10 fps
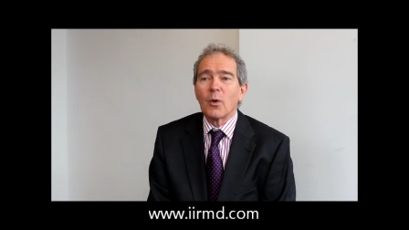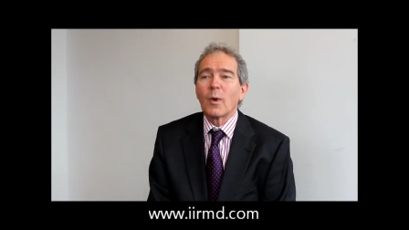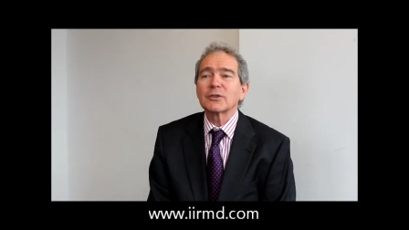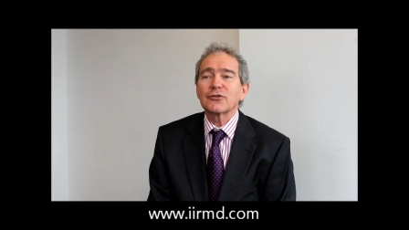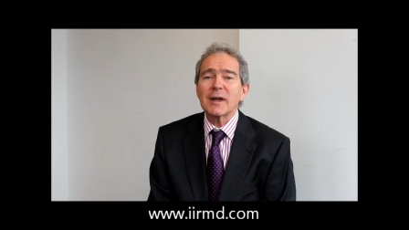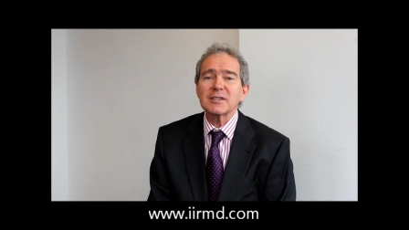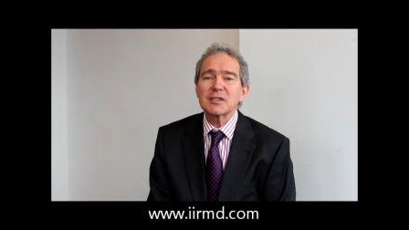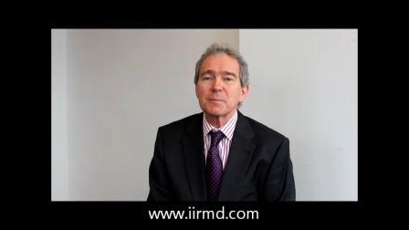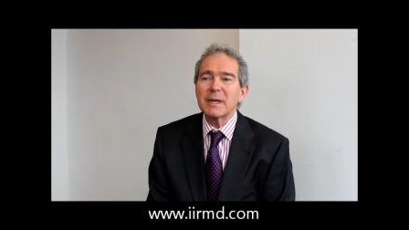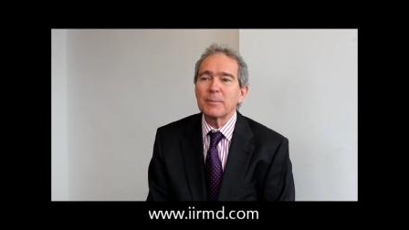One
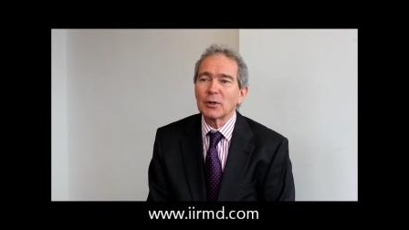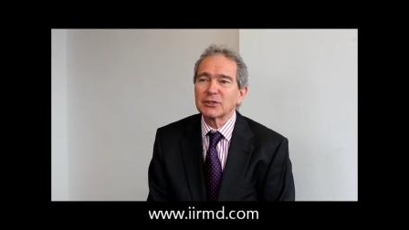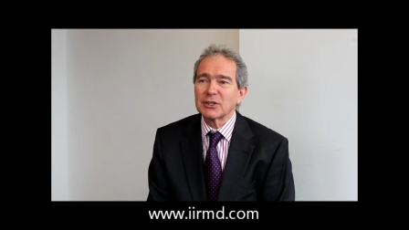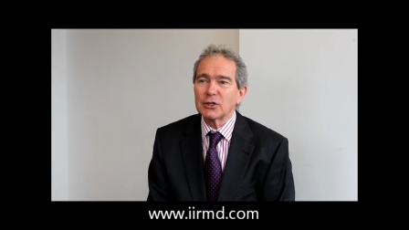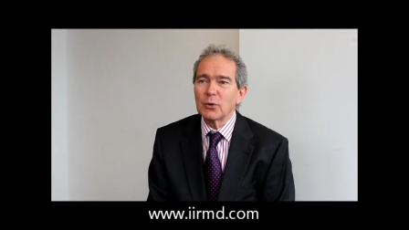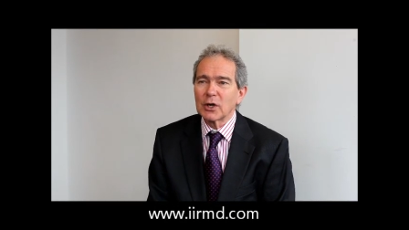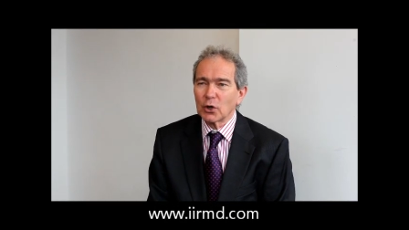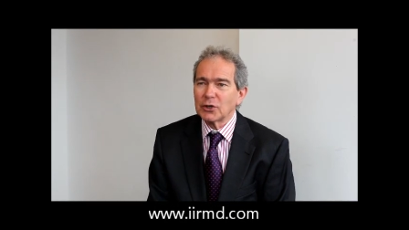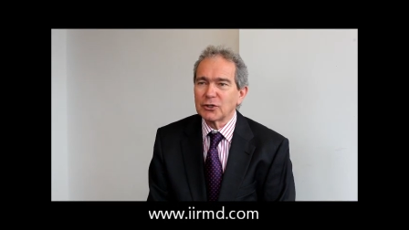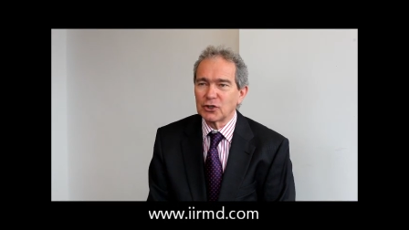trusts people to do a
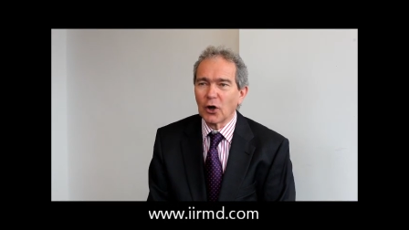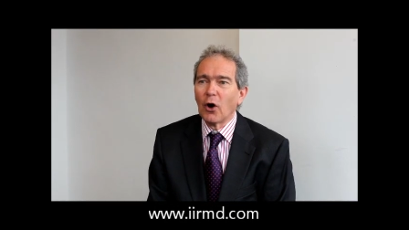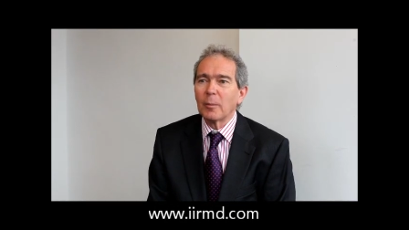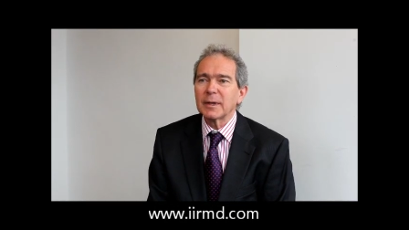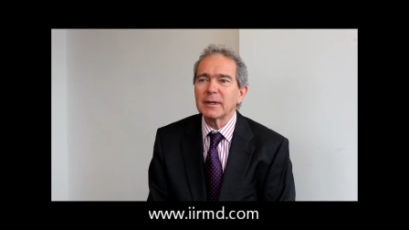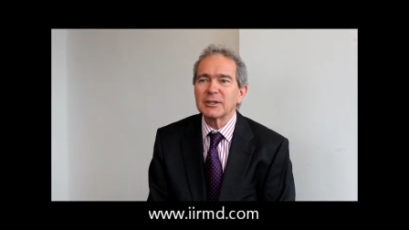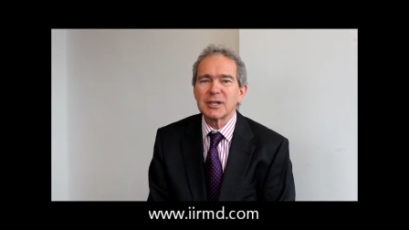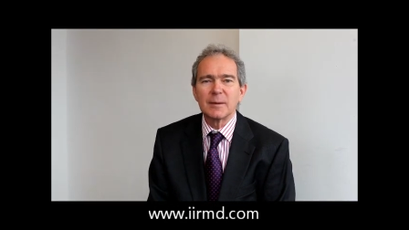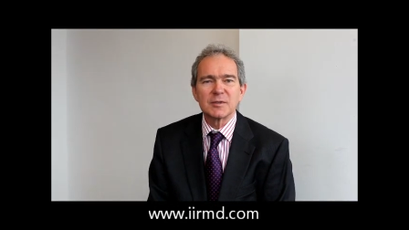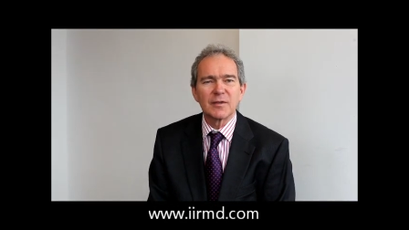good job in
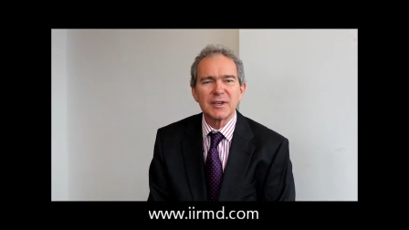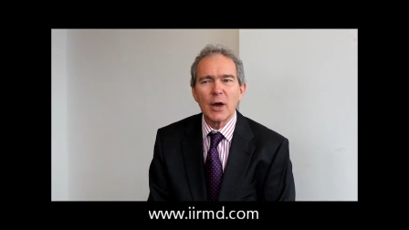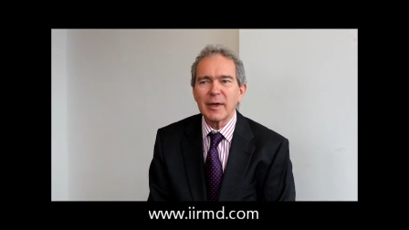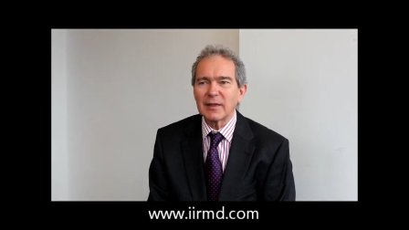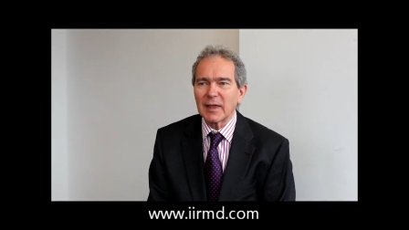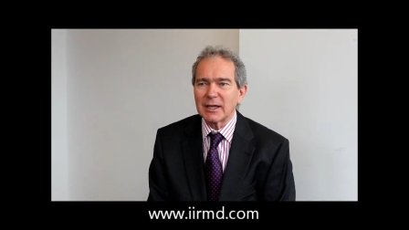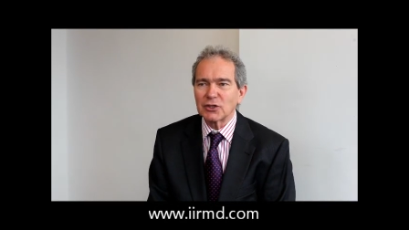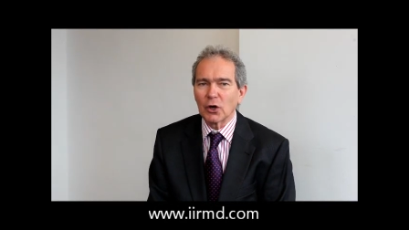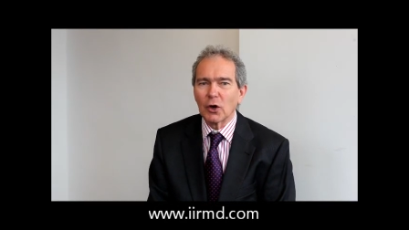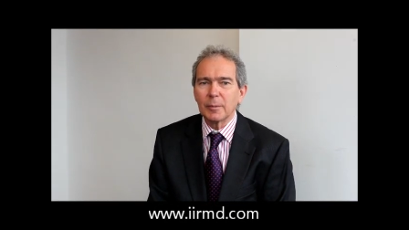terms of knowing their
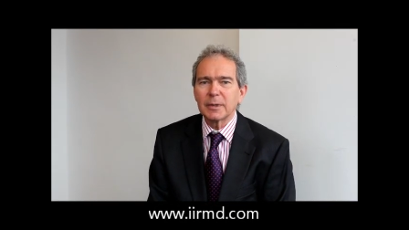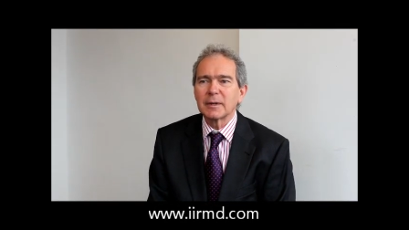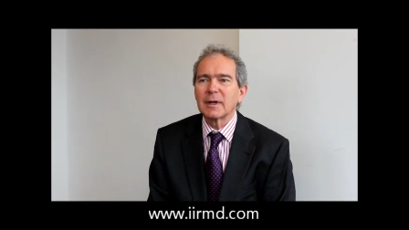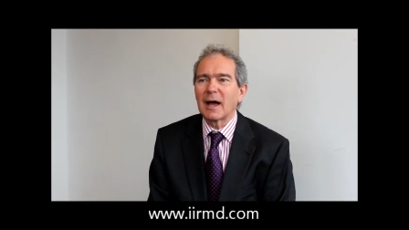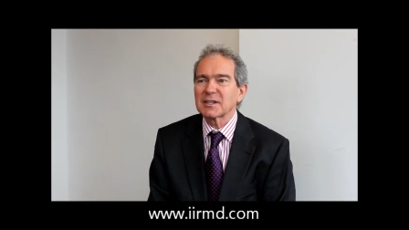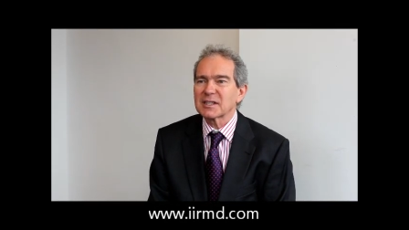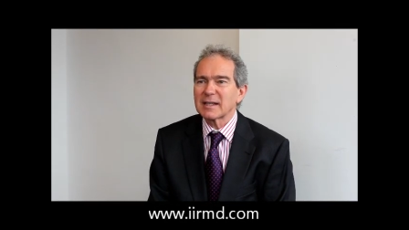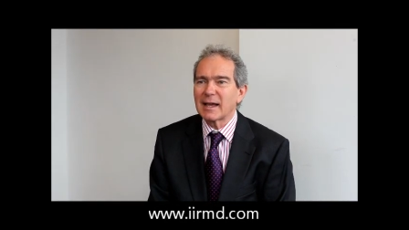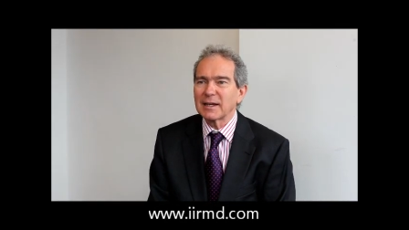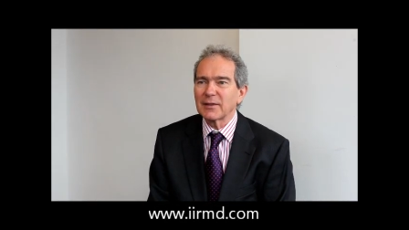job,
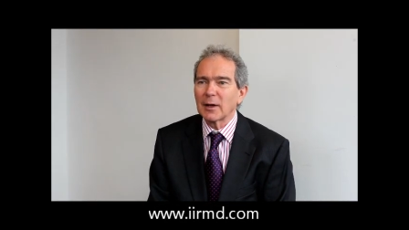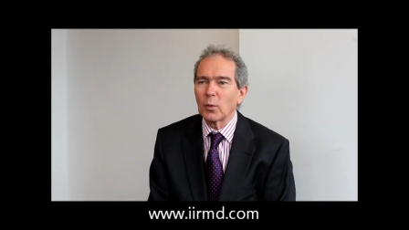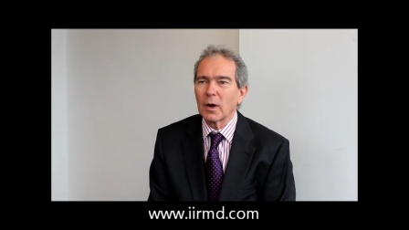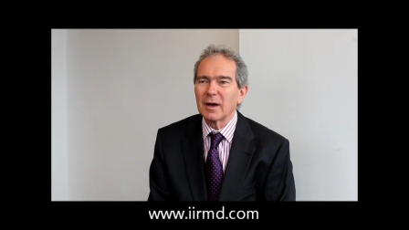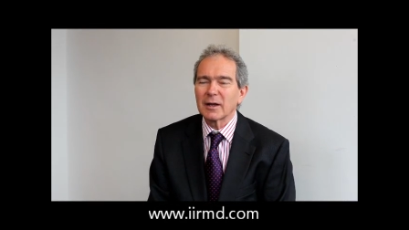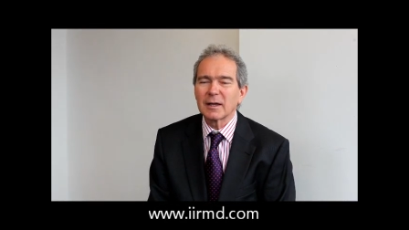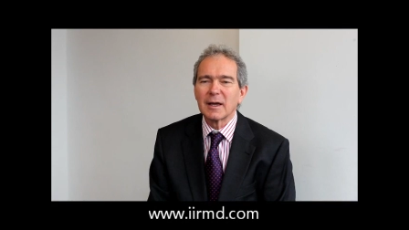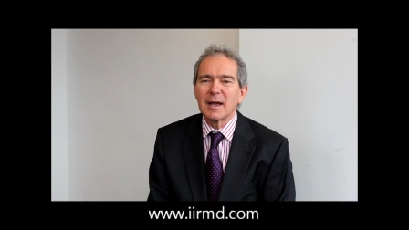understanding their work,